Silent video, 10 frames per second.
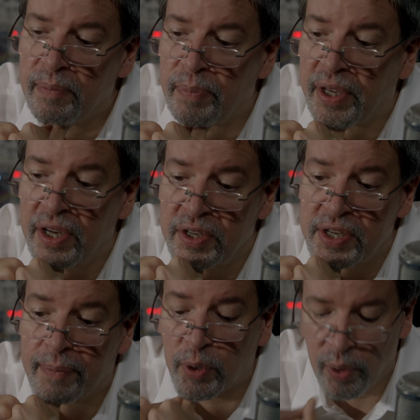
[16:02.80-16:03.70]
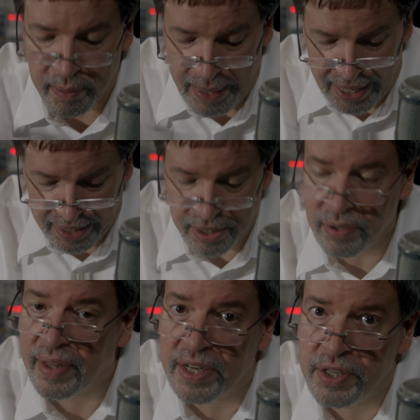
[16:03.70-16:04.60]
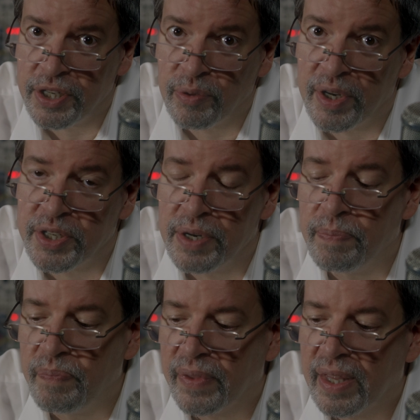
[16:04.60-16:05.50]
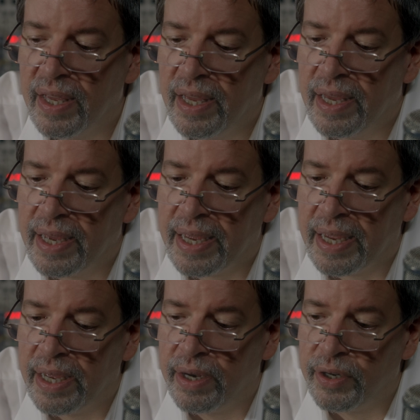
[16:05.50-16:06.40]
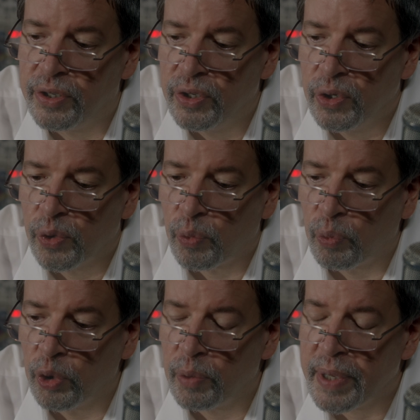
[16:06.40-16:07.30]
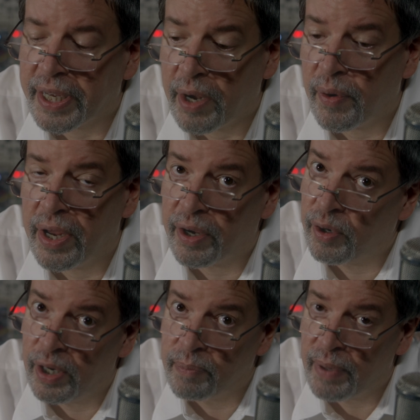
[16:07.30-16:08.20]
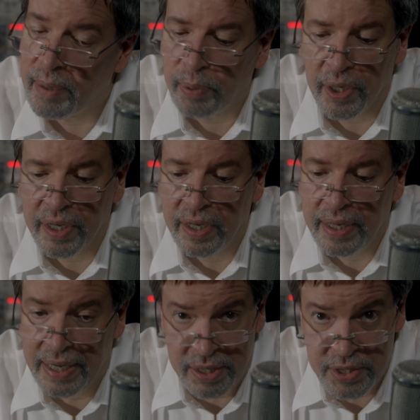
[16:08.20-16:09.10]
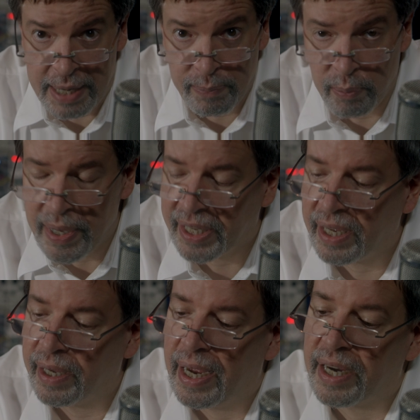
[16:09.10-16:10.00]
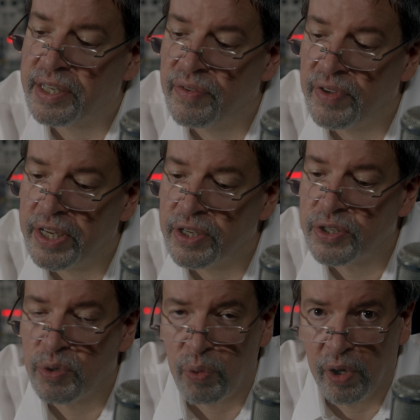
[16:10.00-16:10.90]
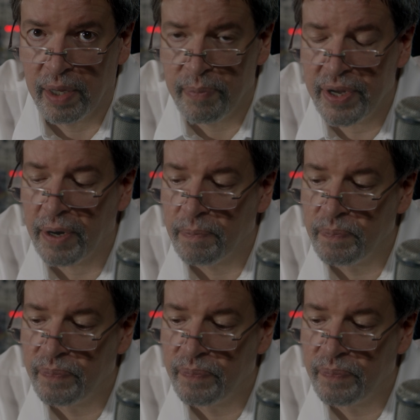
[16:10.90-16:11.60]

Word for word: because I'm going back into that situation and will be carrying on my plugin and sample making activities while I'm there.